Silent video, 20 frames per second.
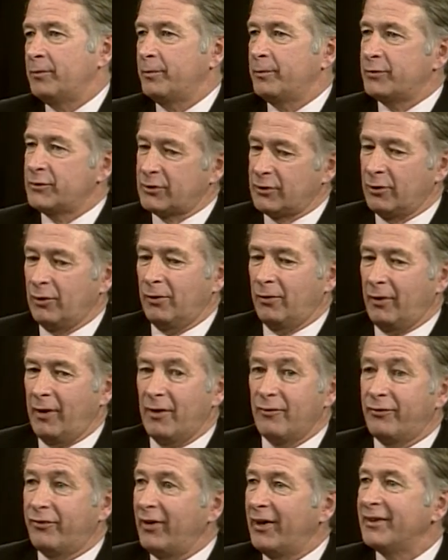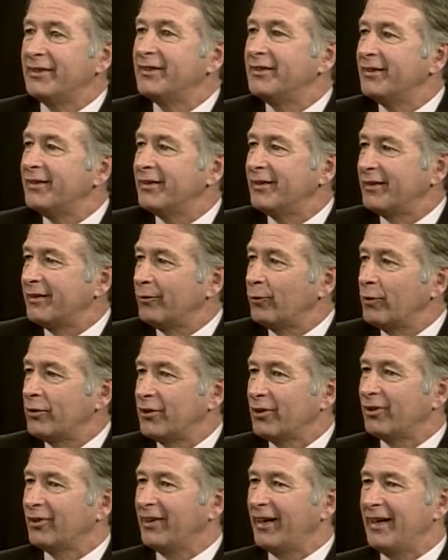still have fun with
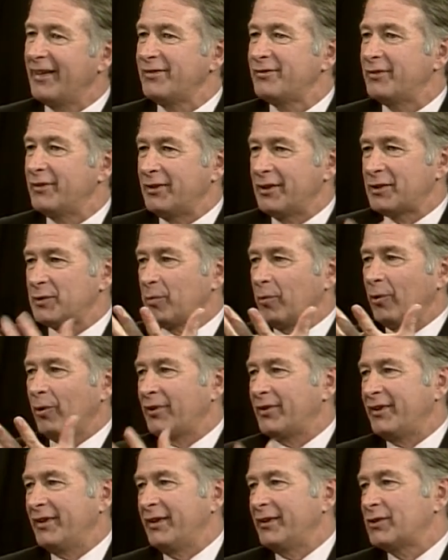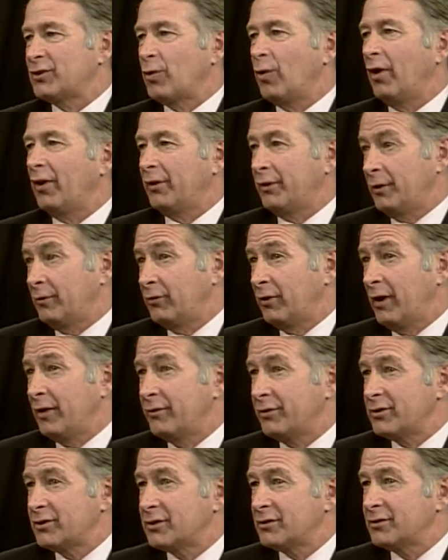your life and explore things, quality of
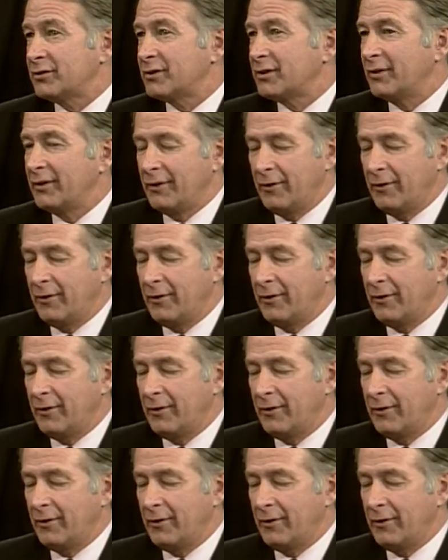life issues,